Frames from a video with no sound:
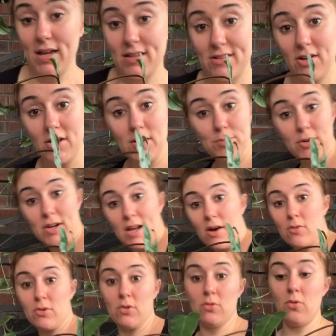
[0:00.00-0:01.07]
it's already putting
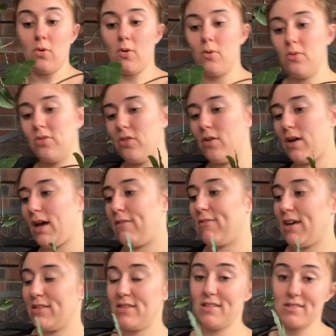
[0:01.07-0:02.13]
out new growth. I've
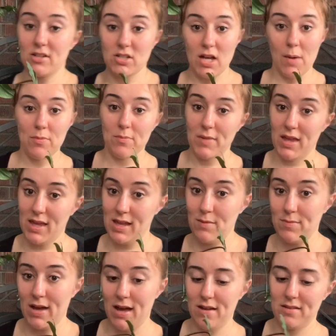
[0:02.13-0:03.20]
got this on top of my heat
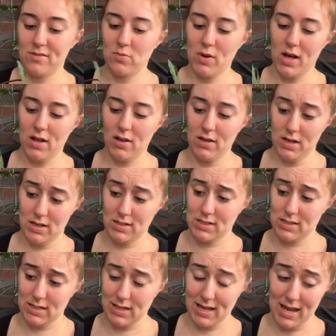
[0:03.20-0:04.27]
mat as well, and
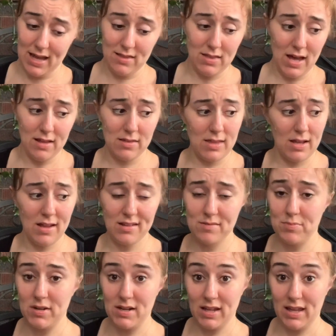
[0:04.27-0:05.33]
again, that thing has
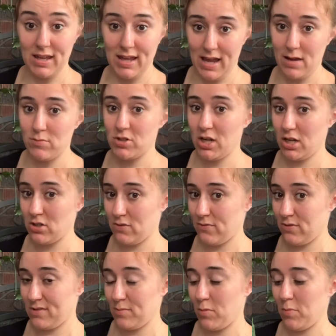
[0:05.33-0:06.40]
been a game changer for
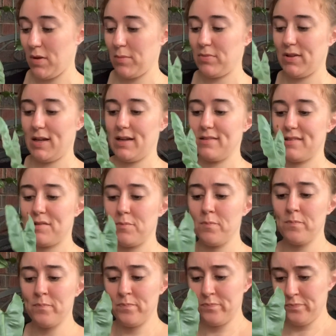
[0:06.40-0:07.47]
some of my plants.
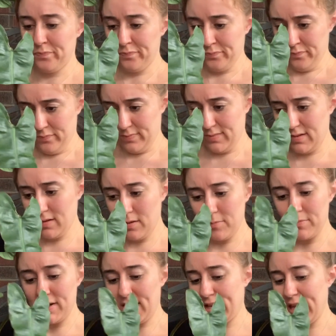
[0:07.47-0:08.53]

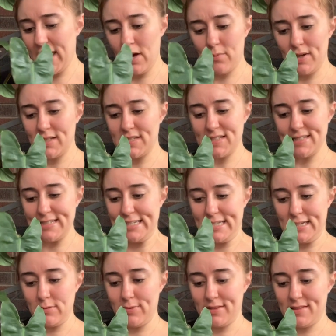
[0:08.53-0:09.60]
But I can't wait to
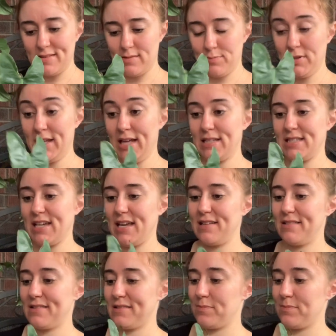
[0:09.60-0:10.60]
see what this plant does